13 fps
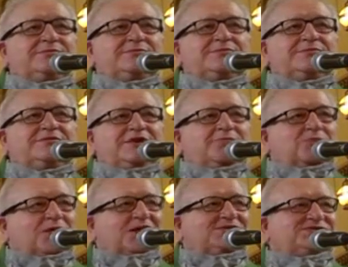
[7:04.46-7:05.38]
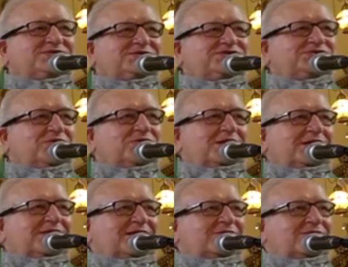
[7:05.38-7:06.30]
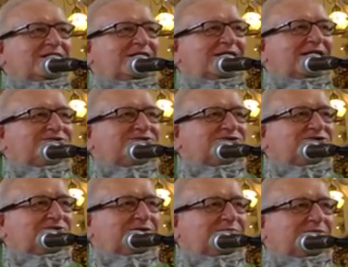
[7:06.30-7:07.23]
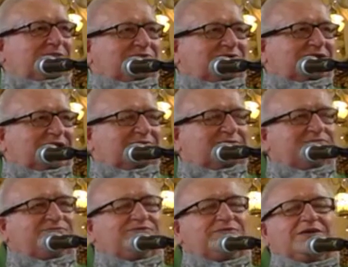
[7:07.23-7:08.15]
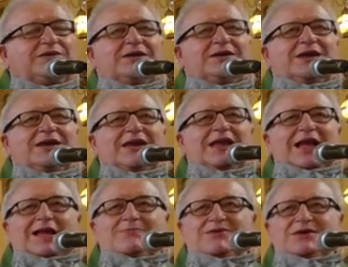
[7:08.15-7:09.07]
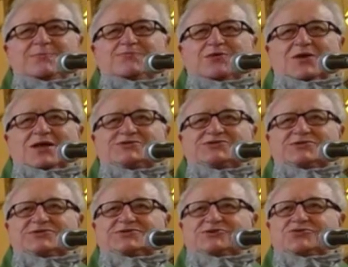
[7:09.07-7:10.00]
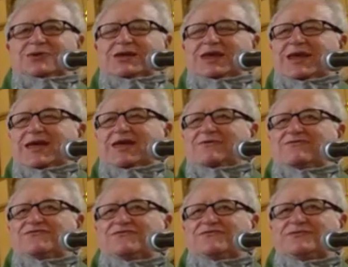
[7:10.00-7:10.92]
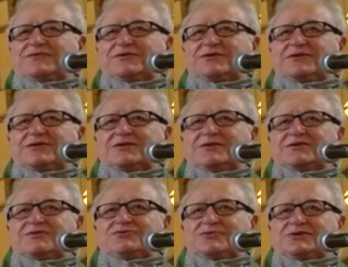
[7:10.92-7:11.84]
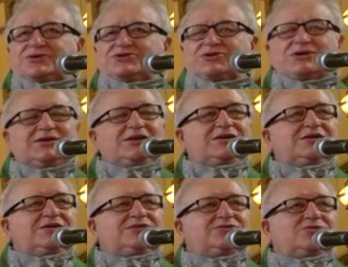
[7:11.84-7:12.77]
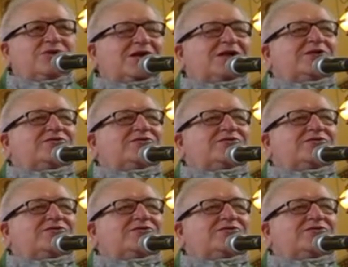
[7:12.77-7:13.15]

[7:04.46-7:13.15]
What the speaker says: The apostles. You all had that right answer. You remember that. How many apostles do we have? Traditionally, 12.